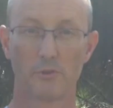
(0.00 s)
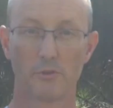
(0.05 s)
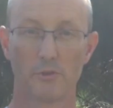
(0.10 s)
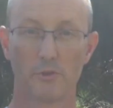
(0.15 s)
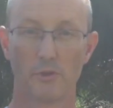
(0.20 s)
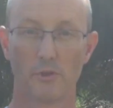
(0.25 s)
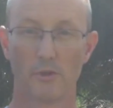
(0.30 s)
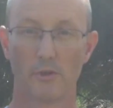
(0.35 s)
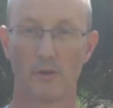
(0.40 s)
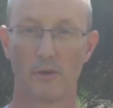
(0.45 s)
do
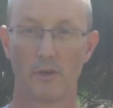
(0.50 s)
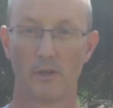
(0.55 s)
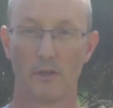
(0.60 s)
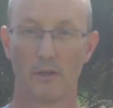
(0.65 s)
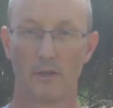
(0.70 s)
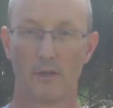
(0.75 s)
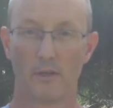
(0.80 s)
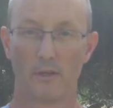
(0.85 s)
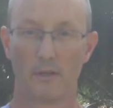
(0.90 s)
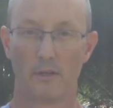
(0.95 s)
your
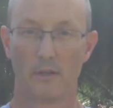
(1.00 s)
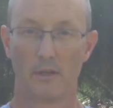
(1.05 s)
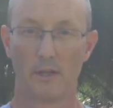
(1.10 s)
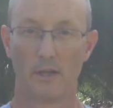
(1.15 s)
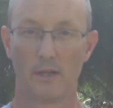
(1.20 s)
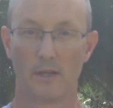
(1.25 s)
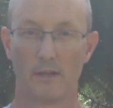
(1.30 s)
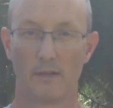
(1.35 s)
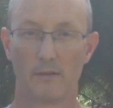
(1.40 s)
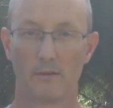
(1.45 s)

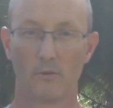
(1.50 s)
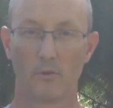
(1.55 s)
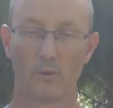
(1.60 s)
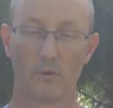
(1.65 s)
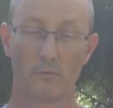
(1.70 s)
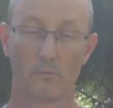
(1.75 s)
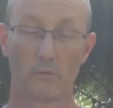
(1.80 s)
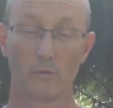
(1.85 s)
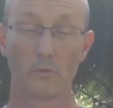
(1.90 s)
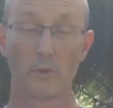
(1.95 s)

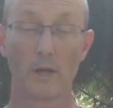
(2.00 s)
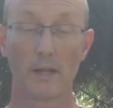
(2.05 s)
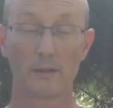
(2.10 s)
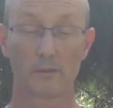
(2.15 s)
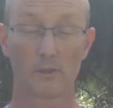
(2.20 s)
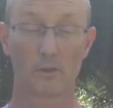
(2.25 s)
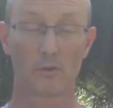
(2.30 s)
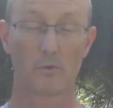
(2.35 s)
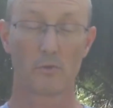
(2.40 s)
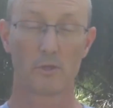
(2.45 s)
or throughout
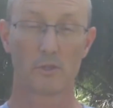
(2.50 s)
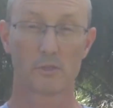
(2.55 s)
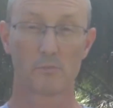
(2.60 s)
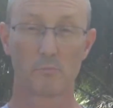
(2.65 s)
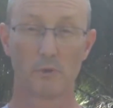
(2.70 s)
the course,